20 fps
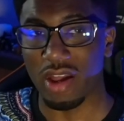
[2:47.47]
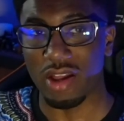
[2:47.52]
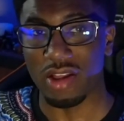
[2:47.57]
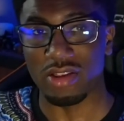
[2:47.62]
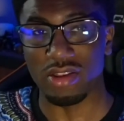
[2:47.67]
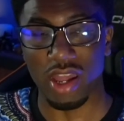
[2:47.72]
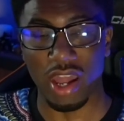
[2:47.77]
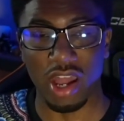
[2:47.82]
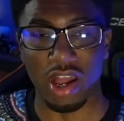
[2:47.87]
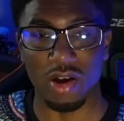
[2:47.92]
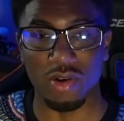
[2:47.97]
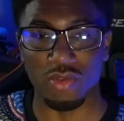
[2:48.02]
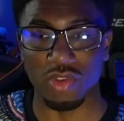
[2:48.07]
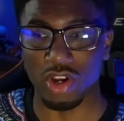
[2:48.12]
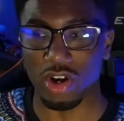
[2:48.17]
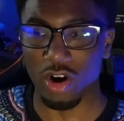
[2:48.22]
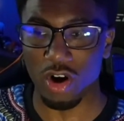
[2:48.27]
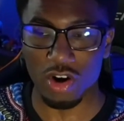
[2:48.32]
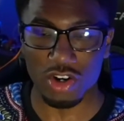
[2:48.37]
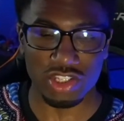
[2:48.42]
Now,
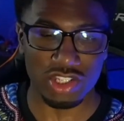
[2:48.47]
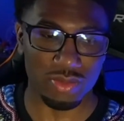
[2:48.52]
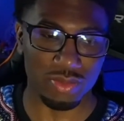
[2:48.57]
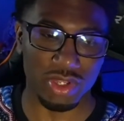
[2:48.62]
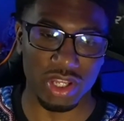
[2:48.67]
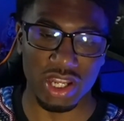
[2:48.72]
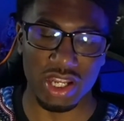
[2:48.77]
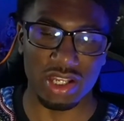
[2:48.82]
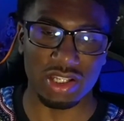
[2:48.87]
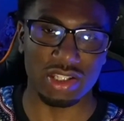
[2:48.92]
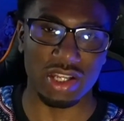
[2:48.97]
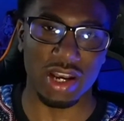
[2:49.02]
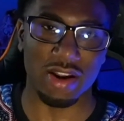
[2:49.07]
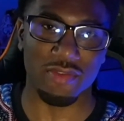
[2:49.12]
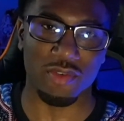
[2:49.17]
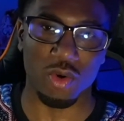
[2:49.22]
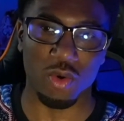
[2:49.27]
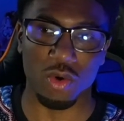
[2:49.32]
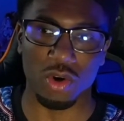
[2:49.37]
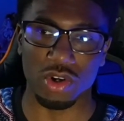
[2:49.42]
there are some things that, of
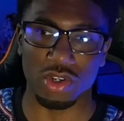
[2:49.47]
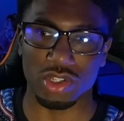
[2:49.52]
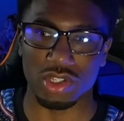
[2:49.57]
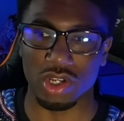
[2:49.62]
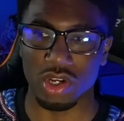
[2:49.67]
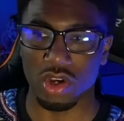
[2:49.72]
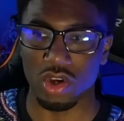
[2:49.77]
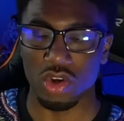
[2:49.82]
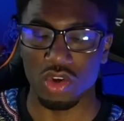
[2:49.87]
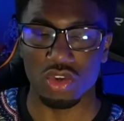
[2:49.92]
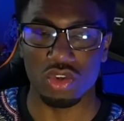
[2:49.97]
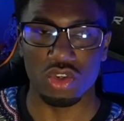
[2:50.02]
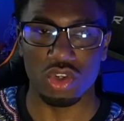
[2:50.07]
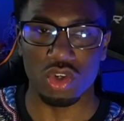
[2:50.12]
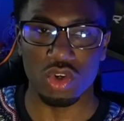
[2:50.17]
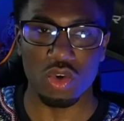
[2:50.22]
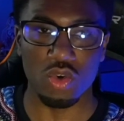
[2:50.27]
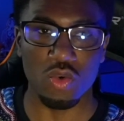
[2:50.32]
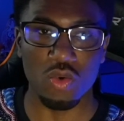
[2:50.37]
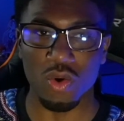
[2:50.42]
course,
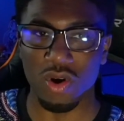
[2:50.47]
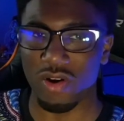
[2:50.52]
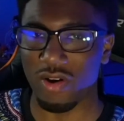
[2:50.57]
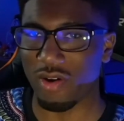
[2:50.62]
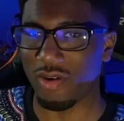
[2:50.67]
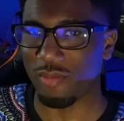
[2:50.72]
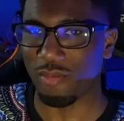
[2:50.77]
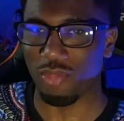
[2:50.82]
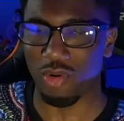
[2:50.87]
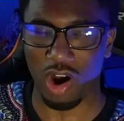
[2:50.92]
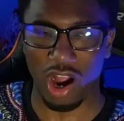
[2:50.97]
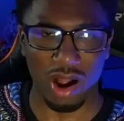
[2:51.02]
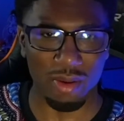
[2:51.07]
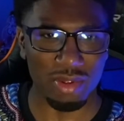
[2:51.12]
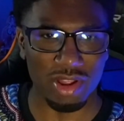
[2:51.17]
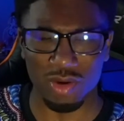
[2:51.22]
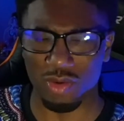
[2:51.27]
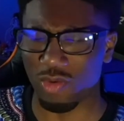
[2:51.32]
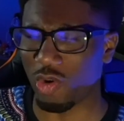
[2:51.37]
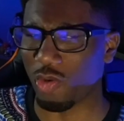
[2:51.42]
will
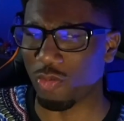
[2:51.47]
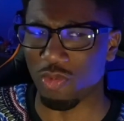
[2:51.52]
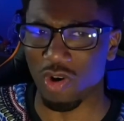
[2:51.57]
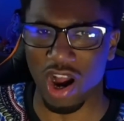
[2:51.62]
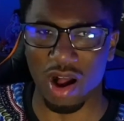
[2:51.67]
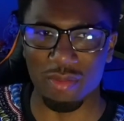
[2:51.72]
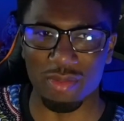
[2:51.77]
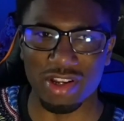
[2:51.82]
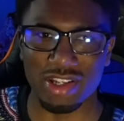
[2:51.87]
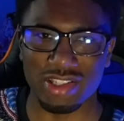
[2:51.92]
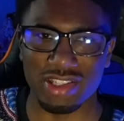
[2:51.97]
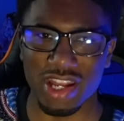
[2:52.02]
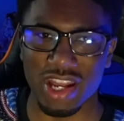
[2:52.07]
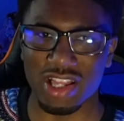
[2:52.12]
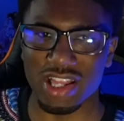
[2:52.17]
probably stay.